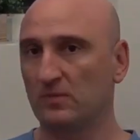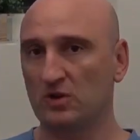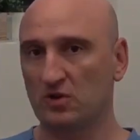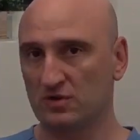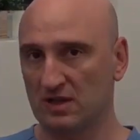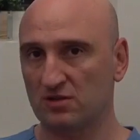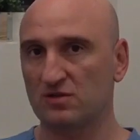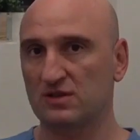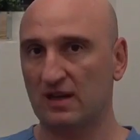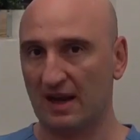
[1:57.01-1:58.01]
those
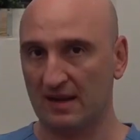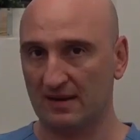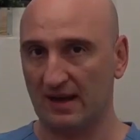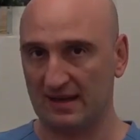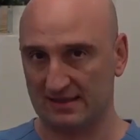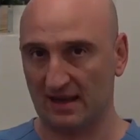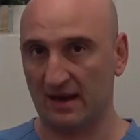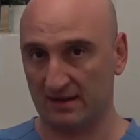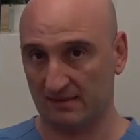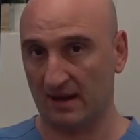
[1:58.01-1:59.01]
issues that
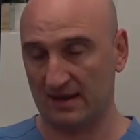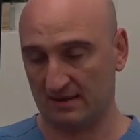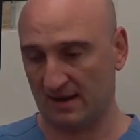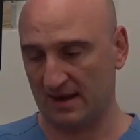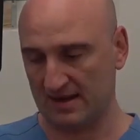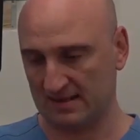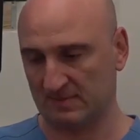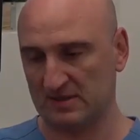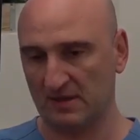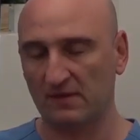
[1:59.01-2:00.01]
I
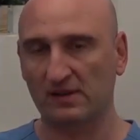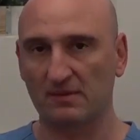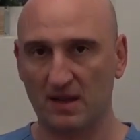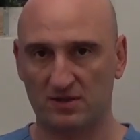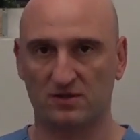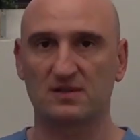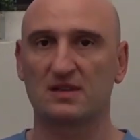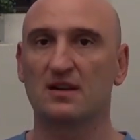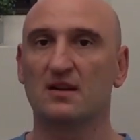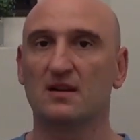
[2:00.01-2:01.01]
specifically mentioned,
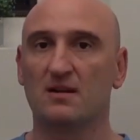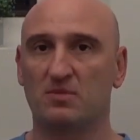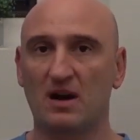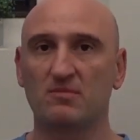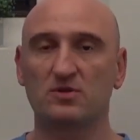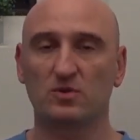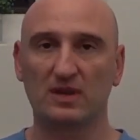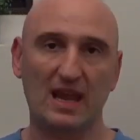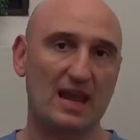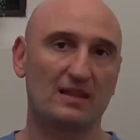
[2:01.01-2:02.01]
problems
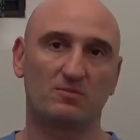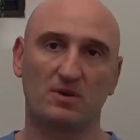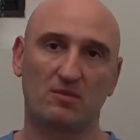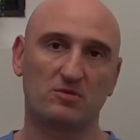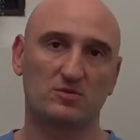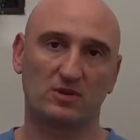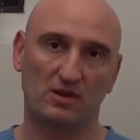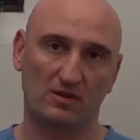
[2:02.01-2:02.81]
with gait, problems with